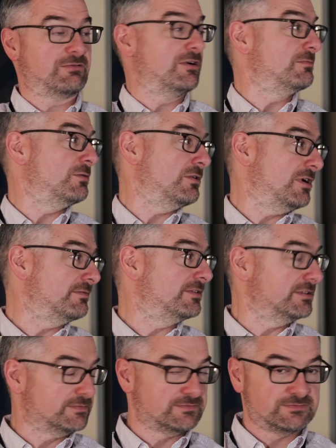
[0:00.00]
i want more of
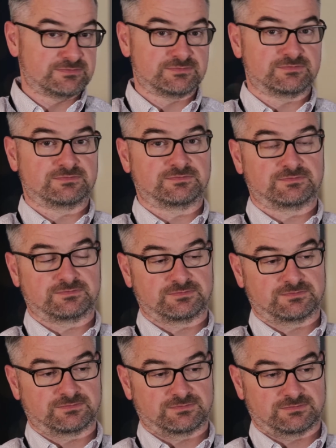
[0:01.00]
it right right
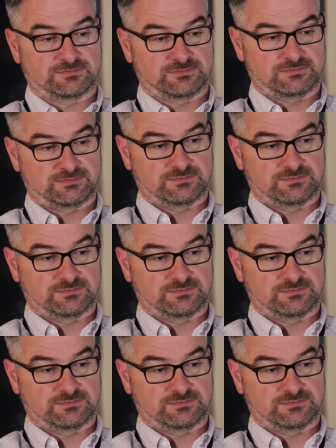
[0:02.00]
and